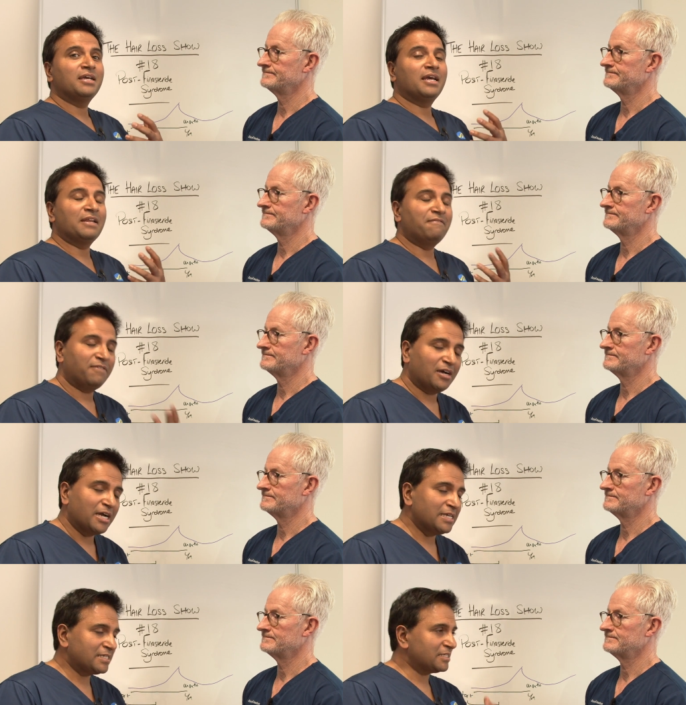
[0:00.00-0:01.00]

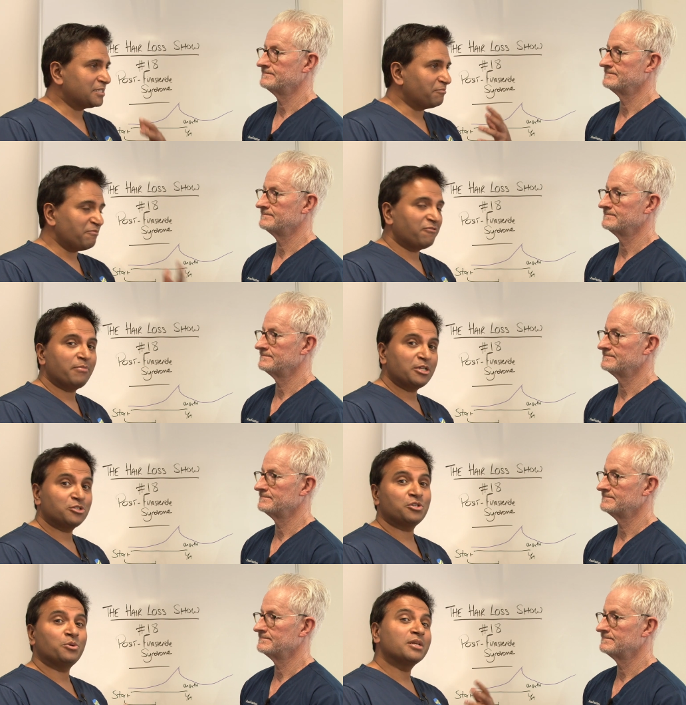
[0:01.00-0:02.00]
Speaker 1: advice and some information
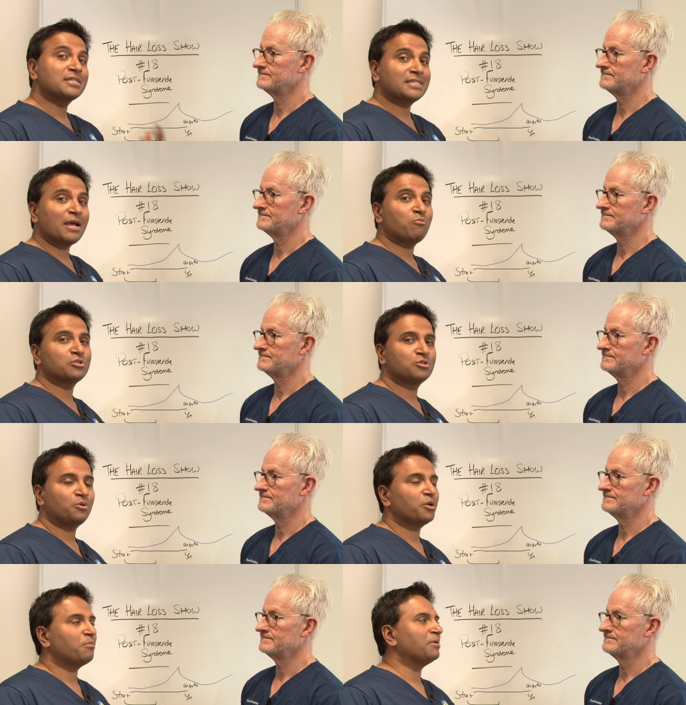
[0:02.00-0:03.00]
so you understand what's
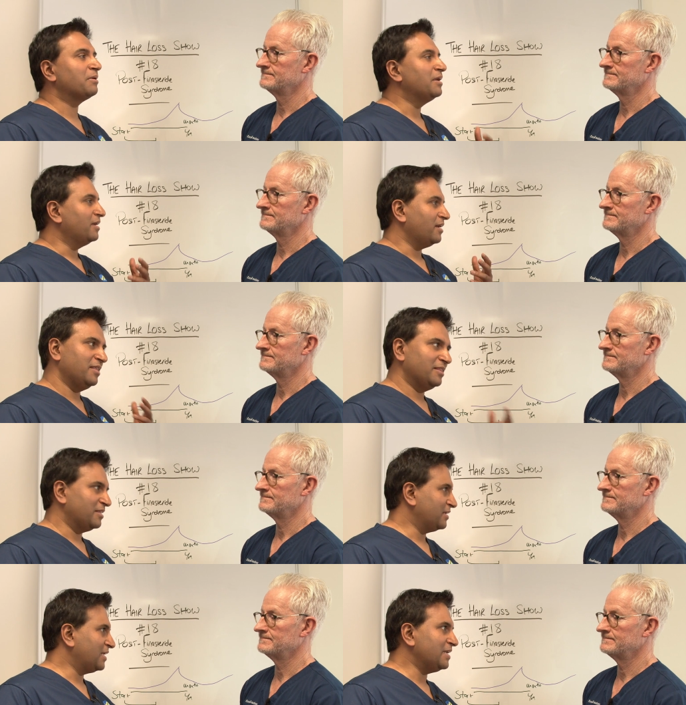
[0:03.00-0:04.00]
going on. But I think
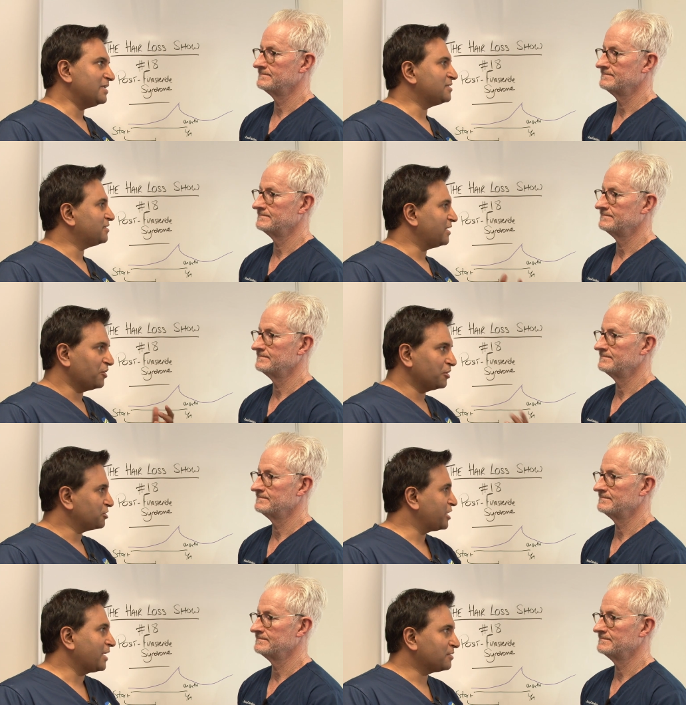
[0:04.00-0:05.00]
the key is they've got to go
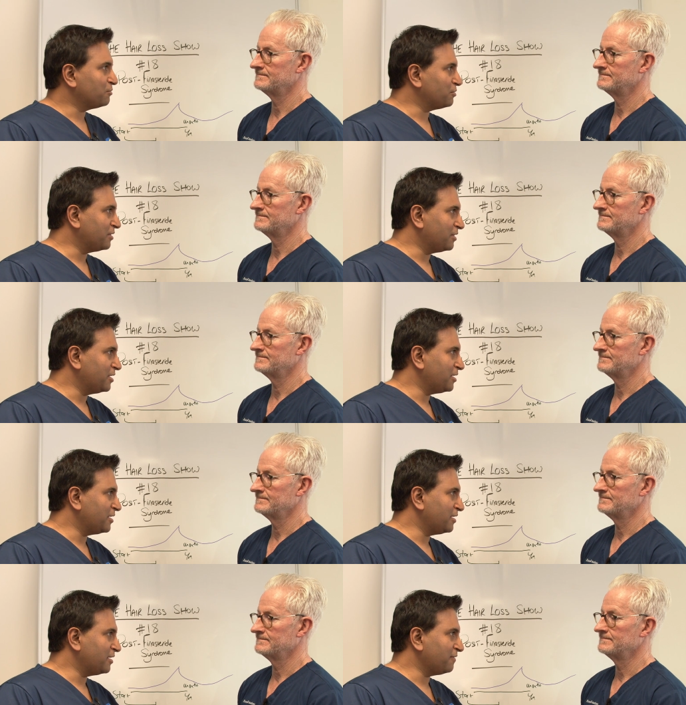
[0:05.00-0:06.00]
chat with
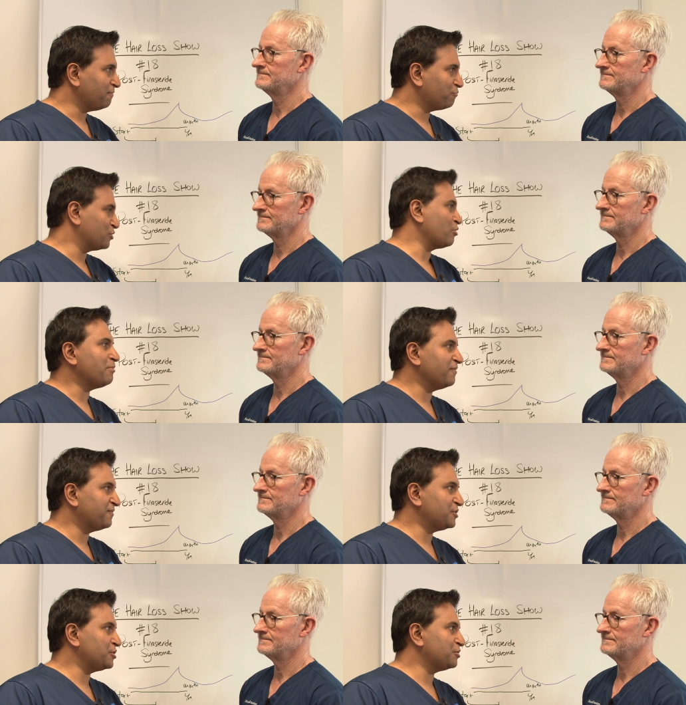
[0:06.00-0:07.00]
the prescribing
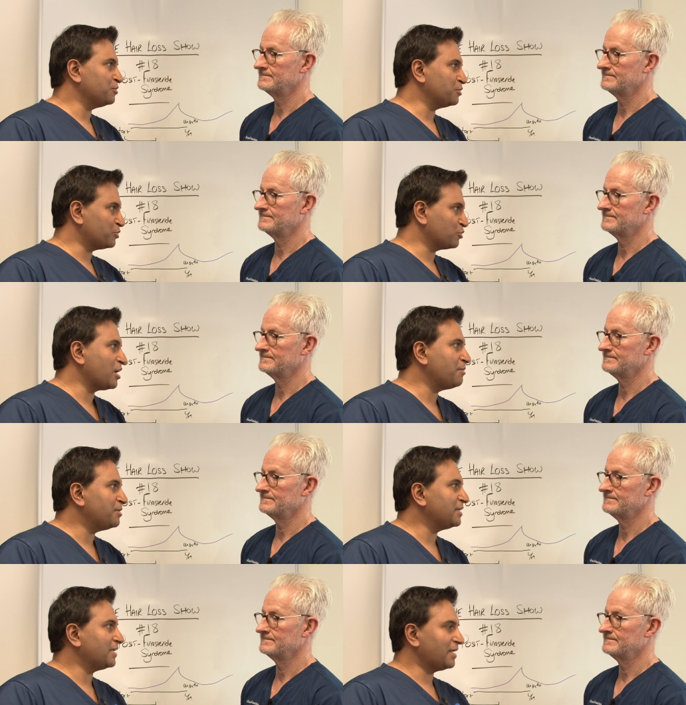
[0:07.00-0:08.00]
physician who's prescribed
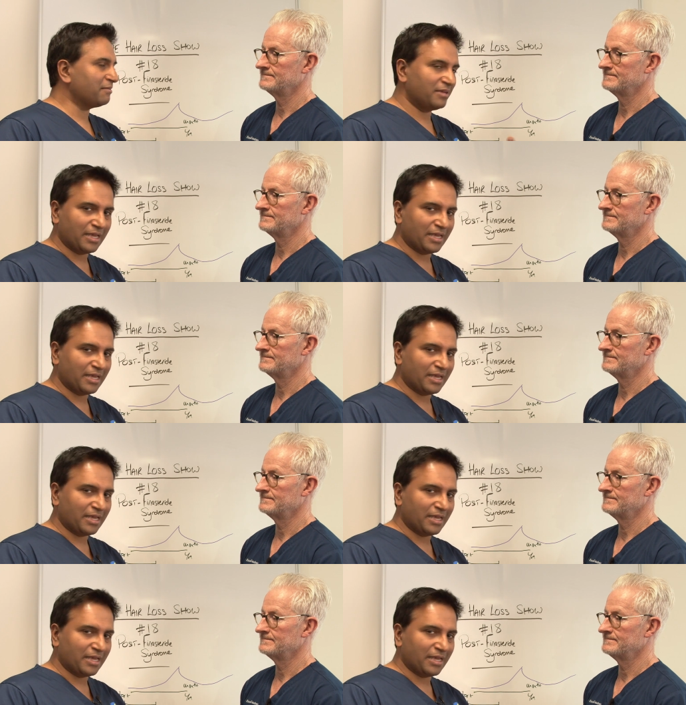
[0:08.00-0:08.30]
it and